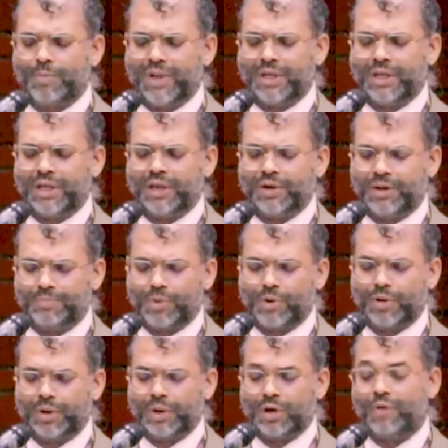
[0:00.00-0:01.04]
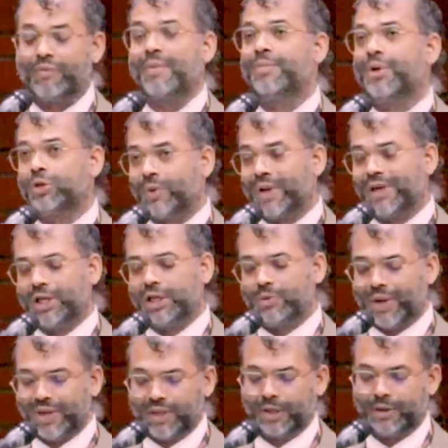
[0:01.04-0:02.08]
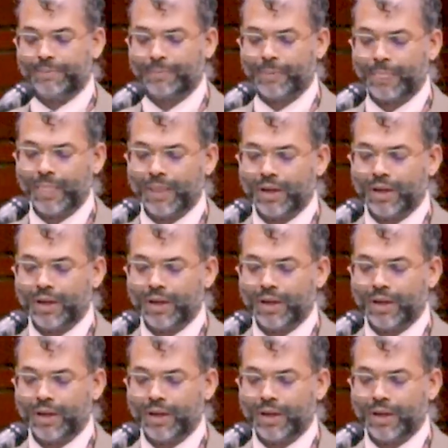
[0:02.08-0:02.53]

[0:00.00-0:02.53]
Committee report, November 2020.